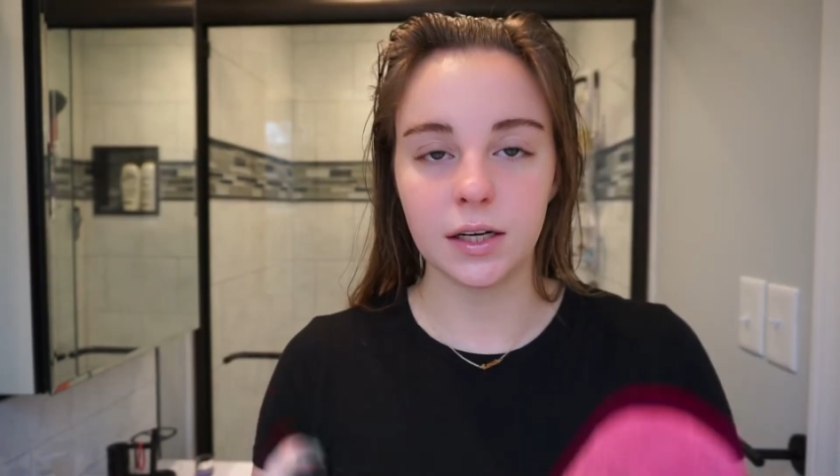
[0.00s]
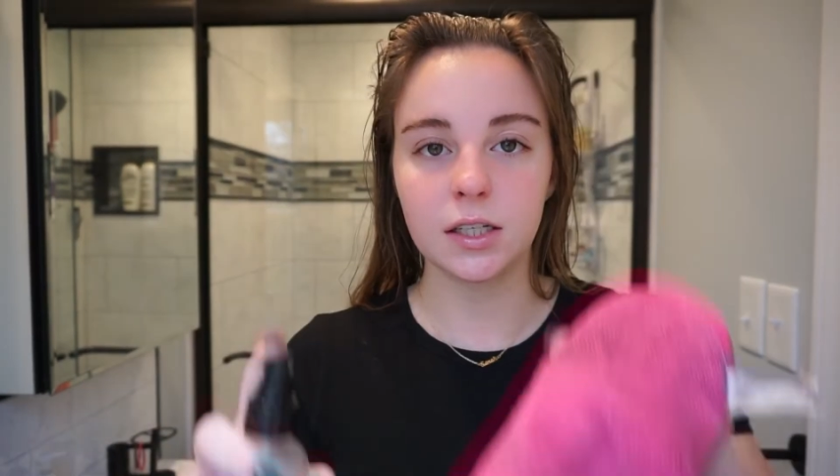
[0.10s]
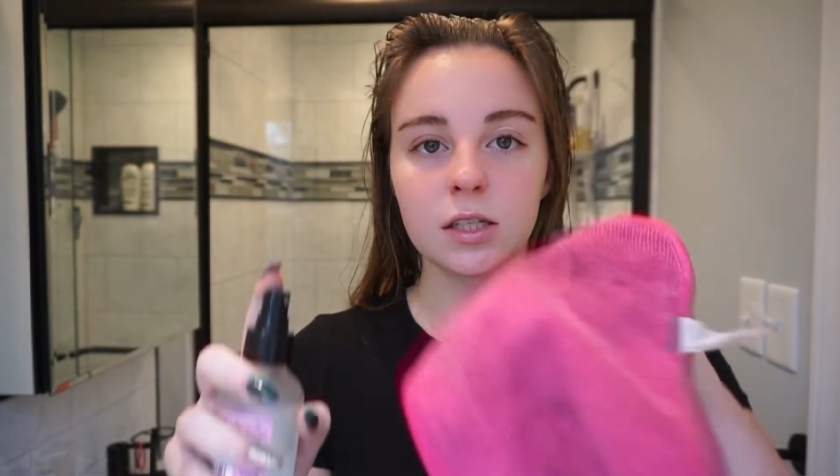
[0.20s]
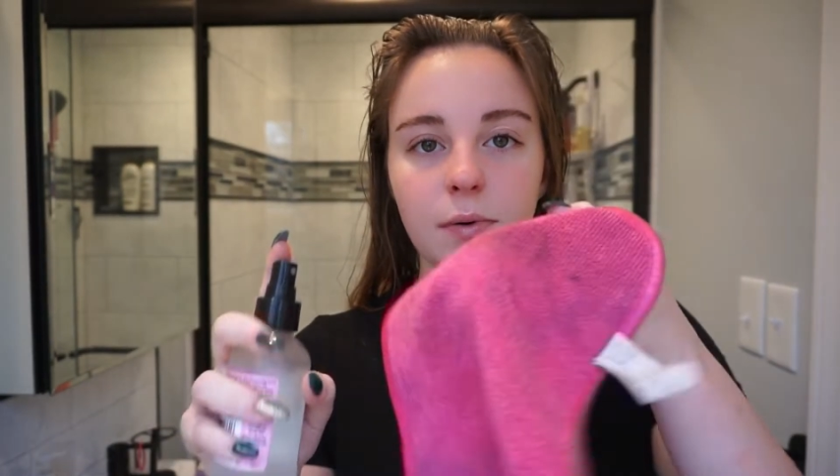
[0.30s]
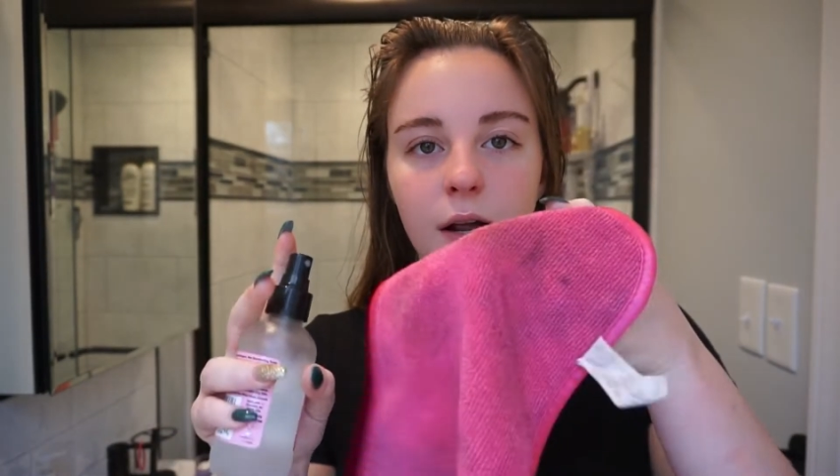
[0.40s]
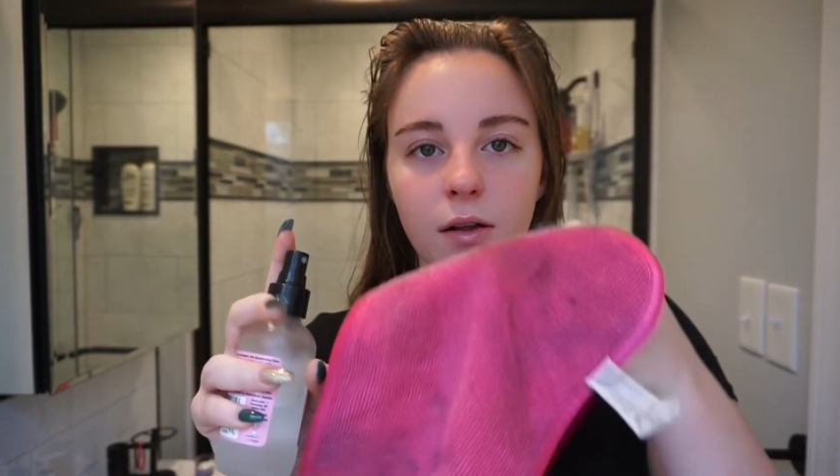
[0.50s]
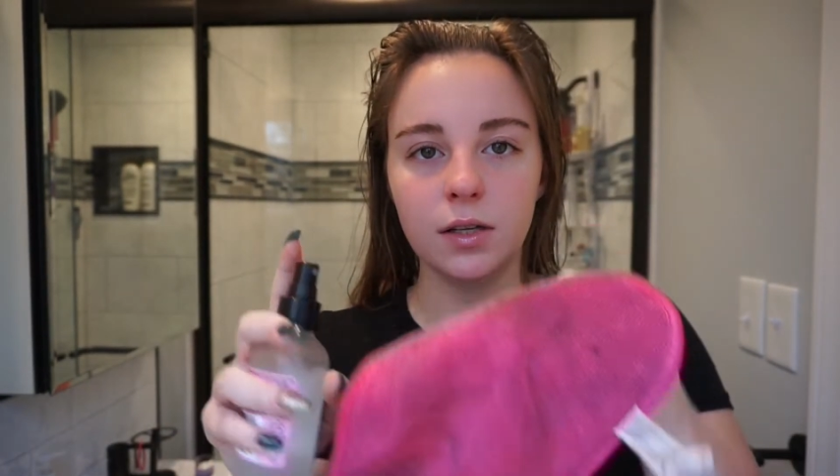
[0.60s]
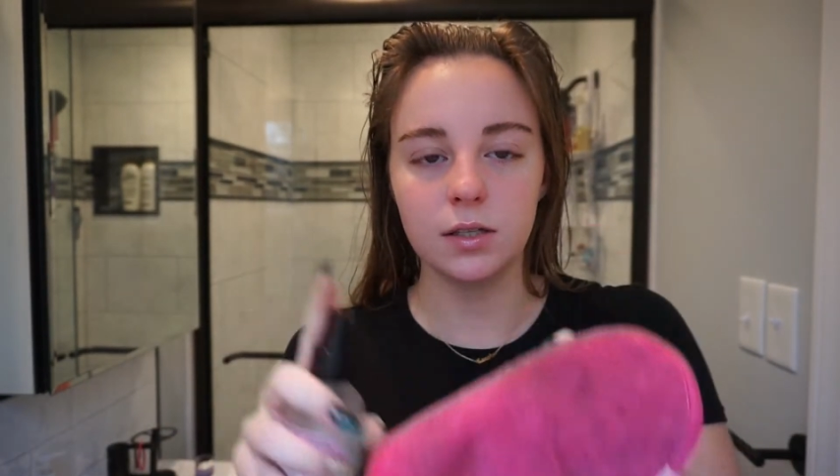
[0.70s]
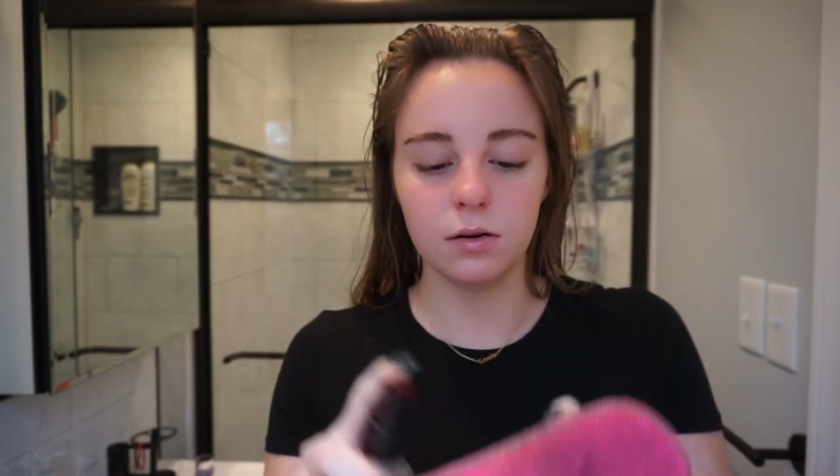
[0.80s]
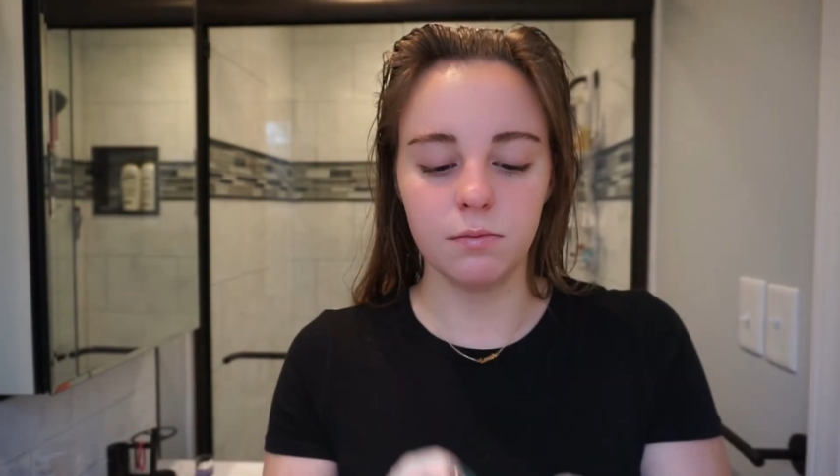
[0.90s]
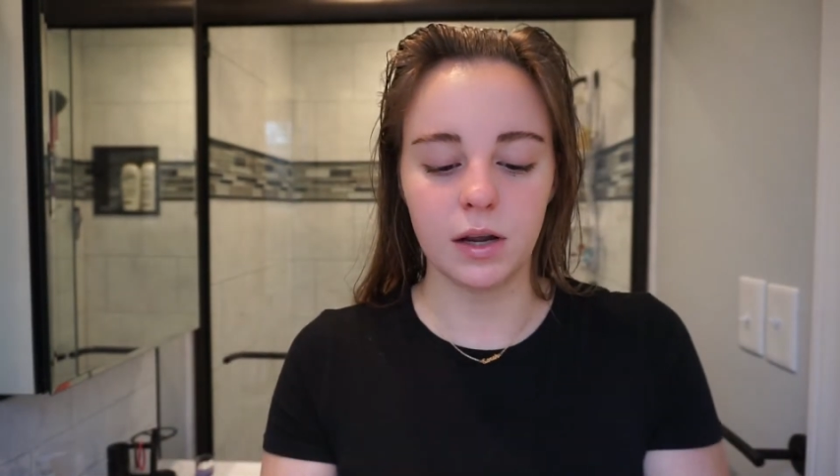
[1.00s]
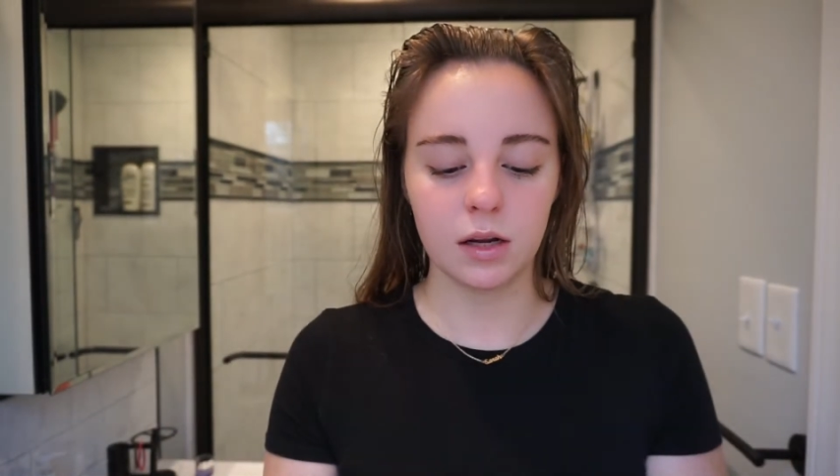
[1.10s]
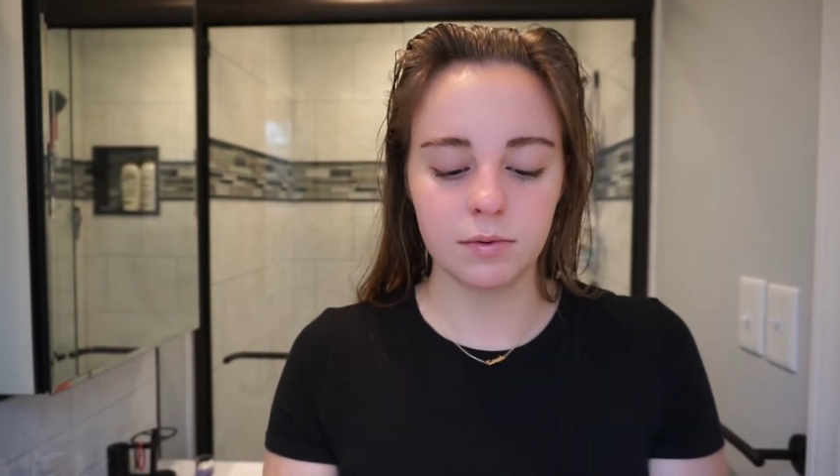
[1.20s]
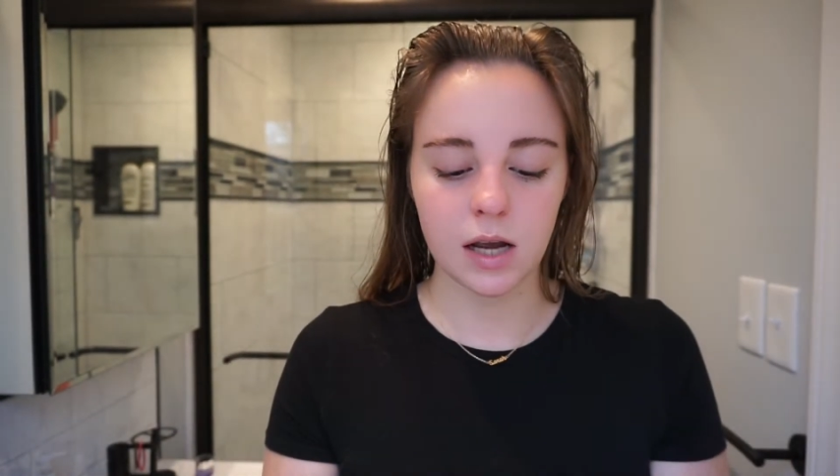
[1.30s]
I just spray it on this little makeup